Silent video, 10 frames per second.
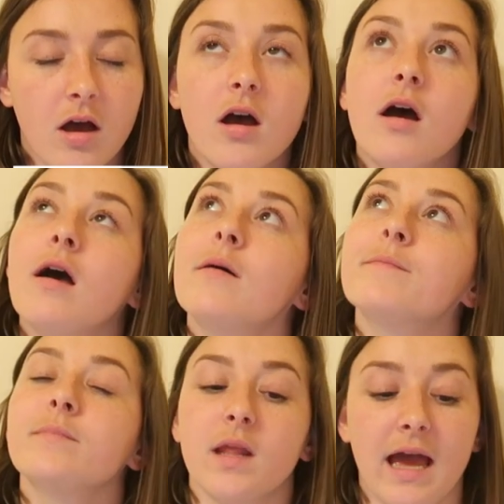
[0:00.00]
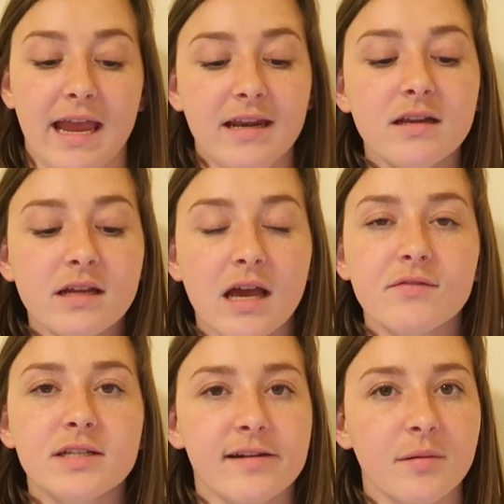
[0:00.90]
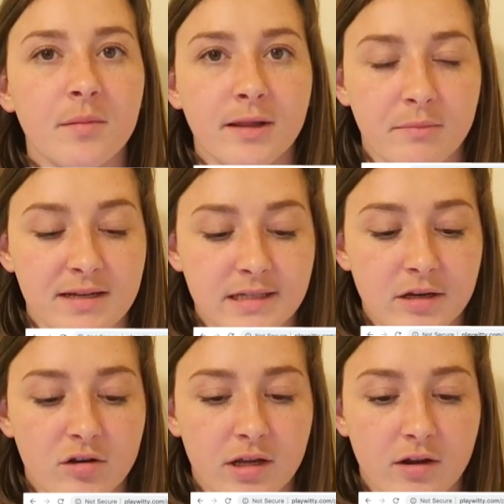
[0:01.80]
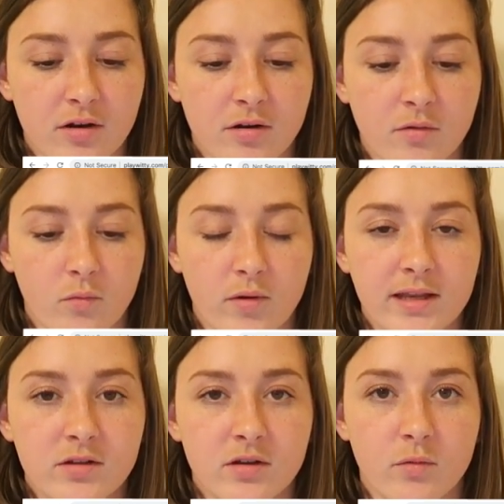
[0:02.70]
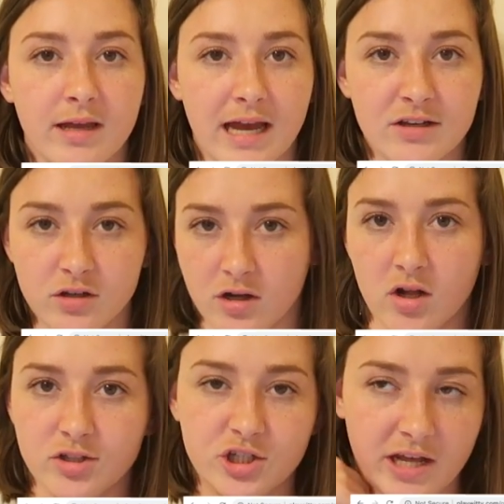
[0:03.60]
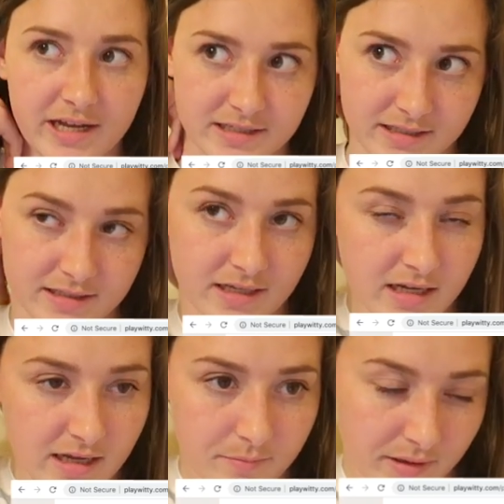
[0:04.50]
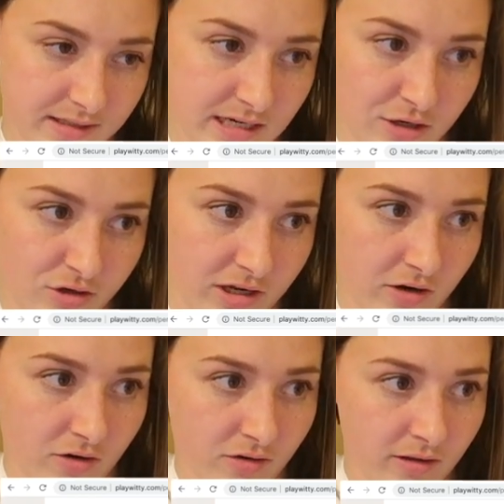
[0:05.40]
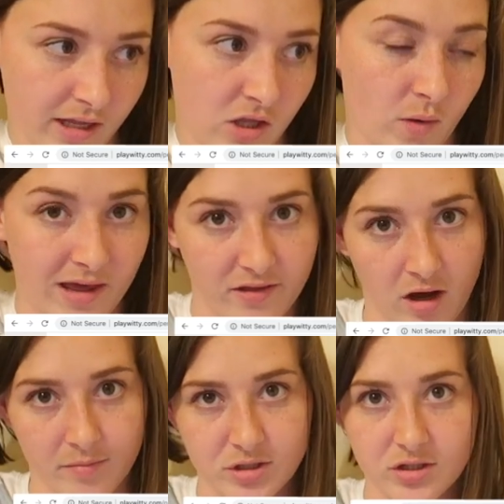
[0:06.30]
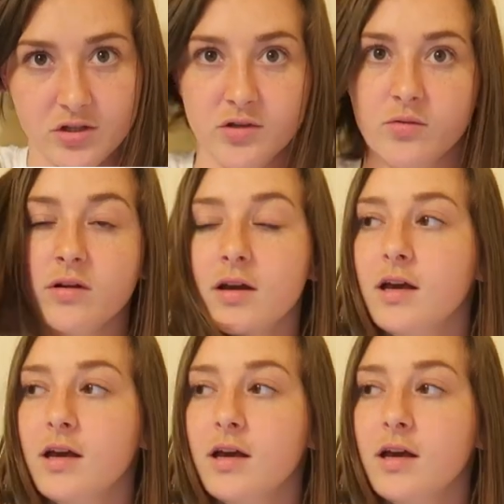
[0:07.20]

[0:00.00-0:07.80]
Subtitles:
I ate in a cafeteria, but like my senior year, I took college classes my senior year. Like you had the option to.